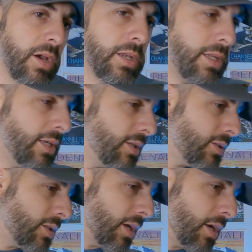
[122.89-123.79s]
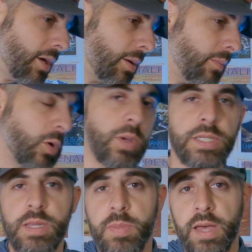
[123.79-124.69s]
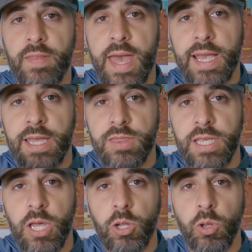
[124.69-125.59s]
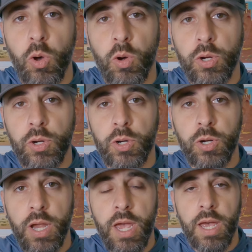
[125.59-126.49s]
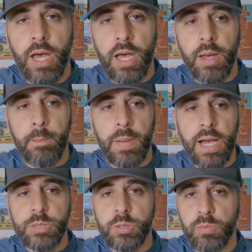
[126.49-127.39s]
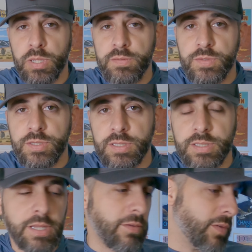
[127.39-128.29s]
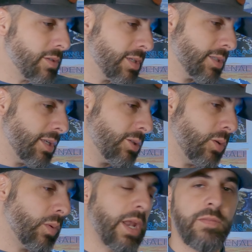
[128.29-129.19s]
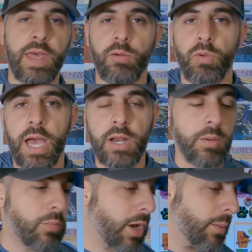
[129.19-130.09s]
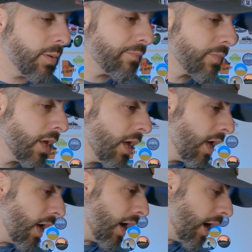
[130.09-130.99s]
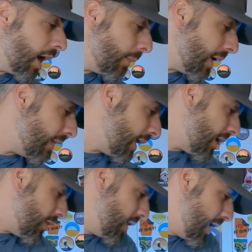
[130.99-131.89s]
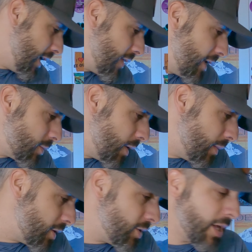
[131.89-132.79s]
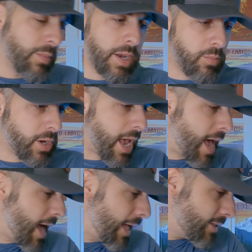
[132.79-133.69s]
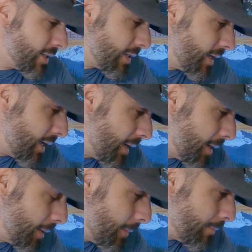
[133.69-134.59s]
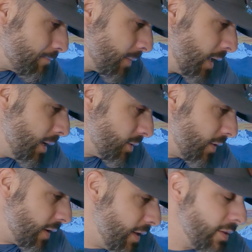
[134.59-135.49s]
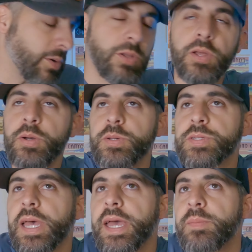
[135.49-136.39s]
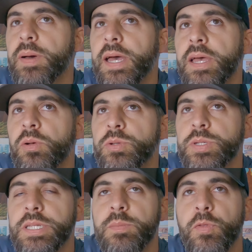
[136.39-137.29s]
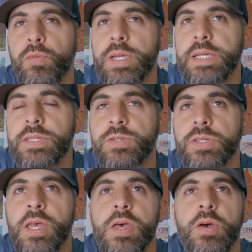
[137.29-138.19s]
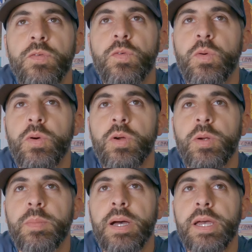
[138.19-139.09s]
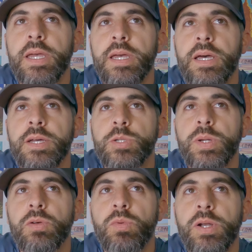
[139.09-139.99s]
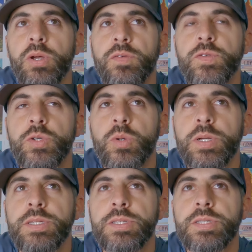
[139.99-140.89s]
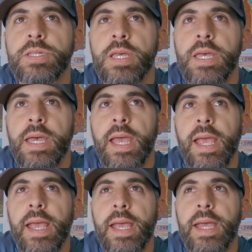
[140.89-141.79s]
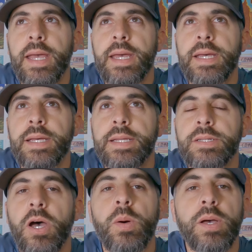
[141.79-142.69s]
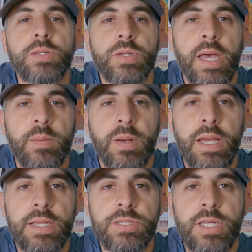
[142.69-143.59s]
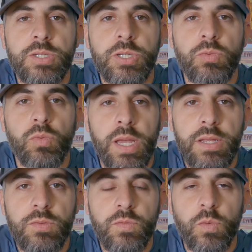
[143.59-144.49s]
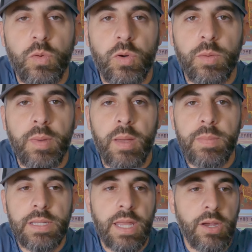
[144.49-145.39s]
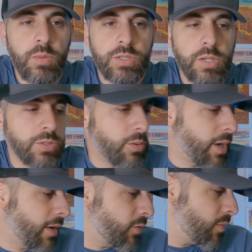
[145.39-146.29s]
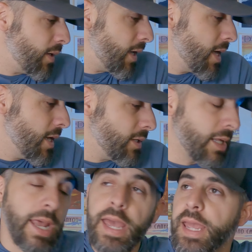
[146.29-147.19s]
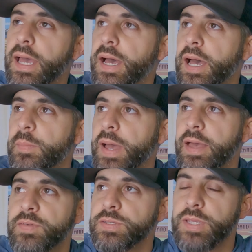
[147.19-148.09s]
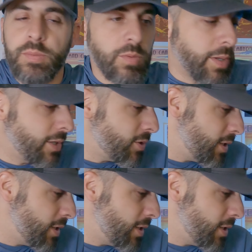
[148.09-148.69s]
undies. Quick tip on that, get the longer boxer briefs instead of the 6-inch. You won't have that ride up problem. And then I think that's pretty much it. I mean, I brought a hat. Trying to think of the other clothes. I had my Altra Timp 3s for my trail runner of choice. And I also had my Senchi Wren for my mid layer, which I also don't have with me today. I have an example, but I just